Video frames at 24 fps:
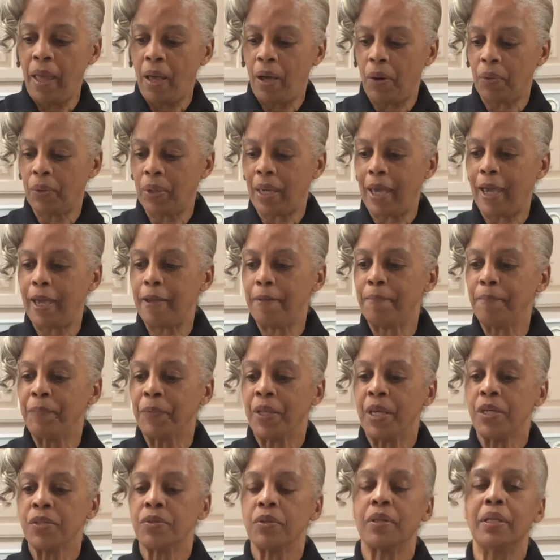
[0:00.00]
Okay,
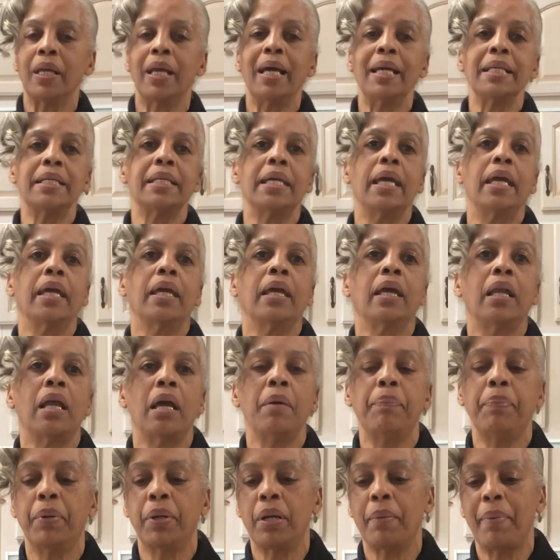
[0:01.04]
so then I take and I
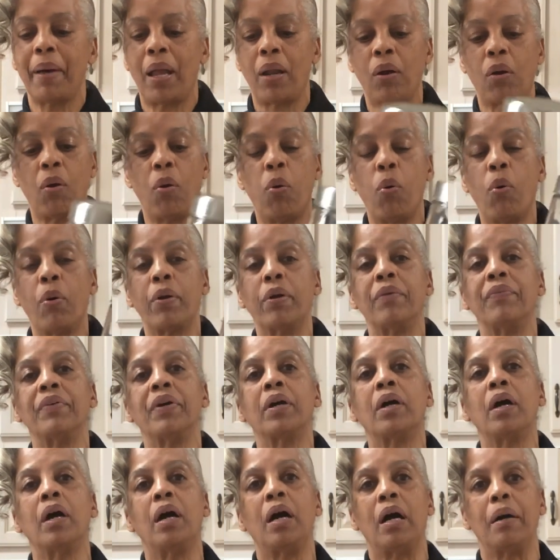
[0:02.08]
put about
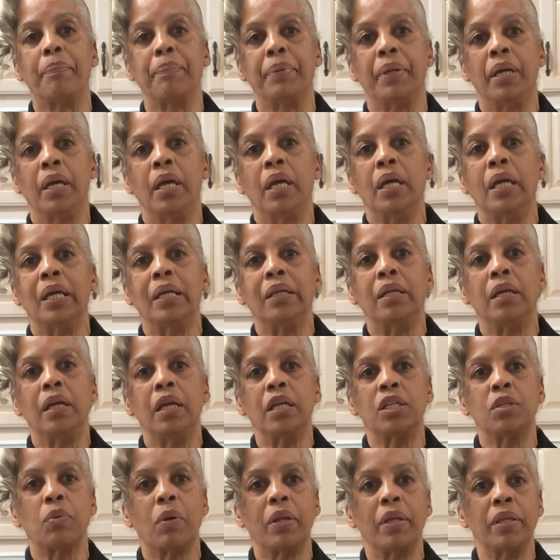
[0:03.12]
1/4 cup in
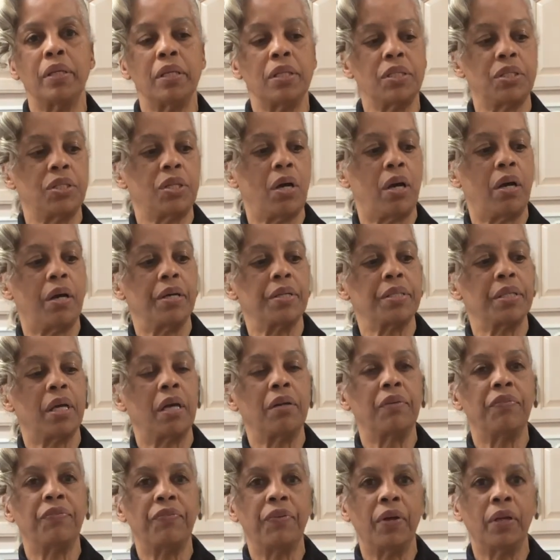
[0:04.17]
each one of these jars
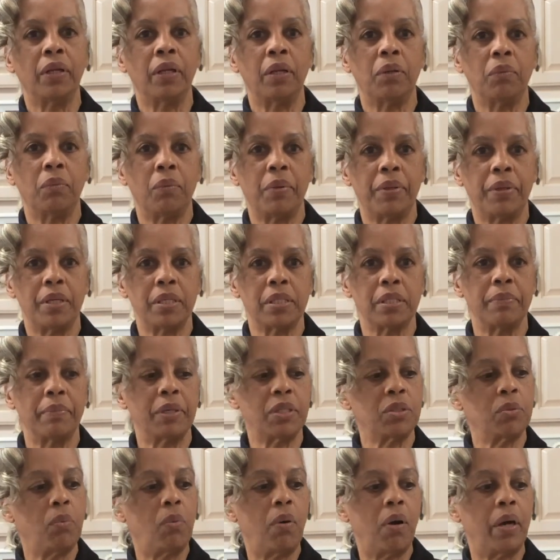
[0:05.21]
and fill it with this
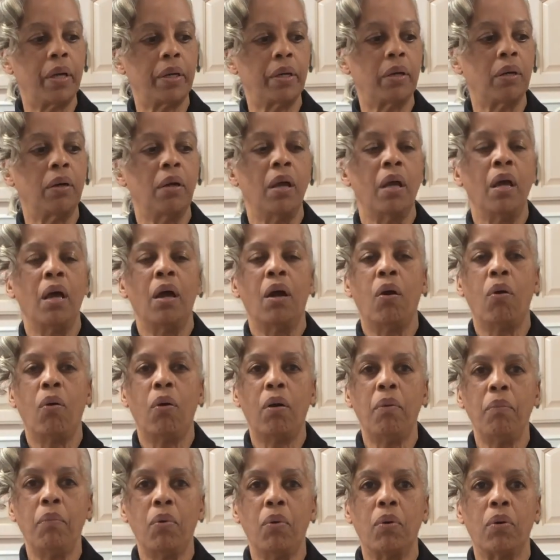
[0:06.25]
much water
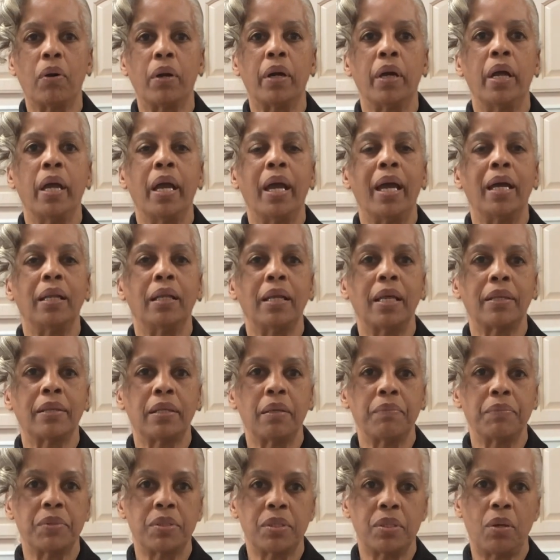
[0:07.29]
or more and let
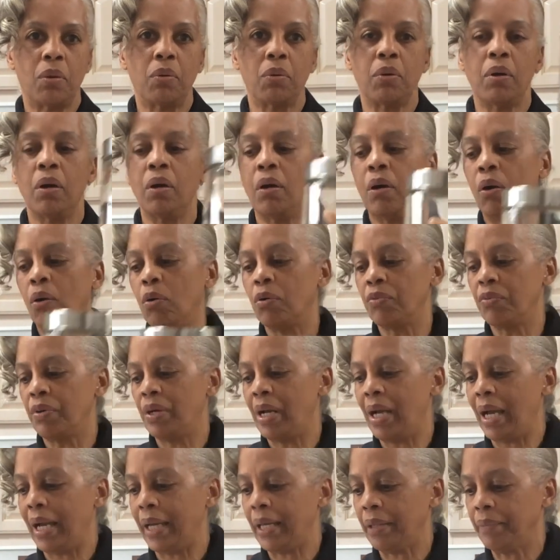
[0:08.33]
them soak
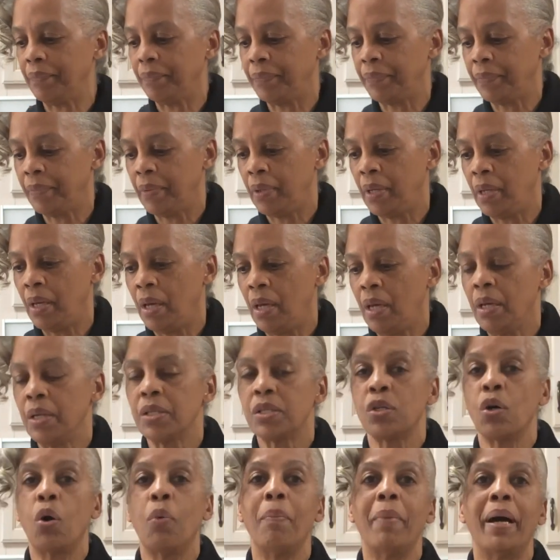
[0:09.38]
overnight.
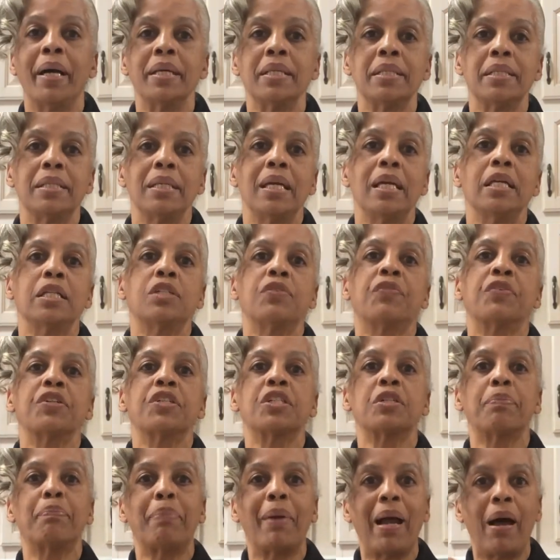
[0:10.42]
So my seeds for
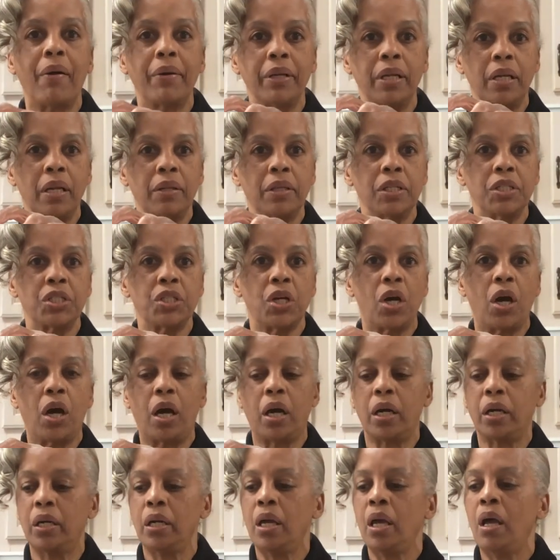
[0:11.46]
sprouting in the
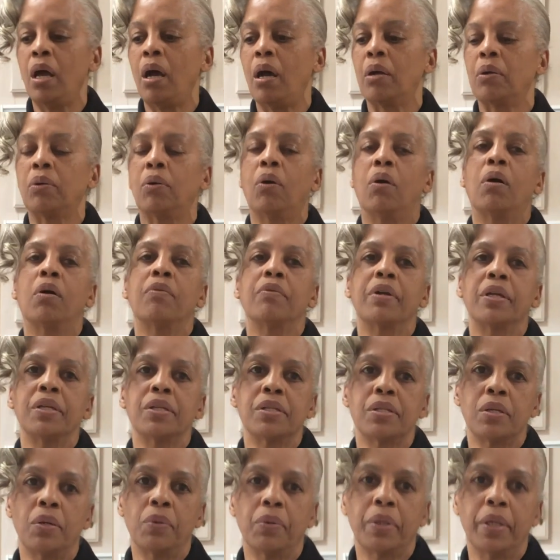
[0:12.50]
jar are already
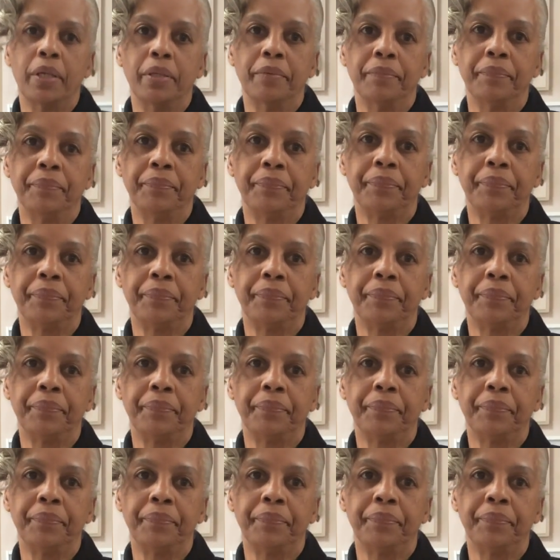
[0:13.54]
soaking.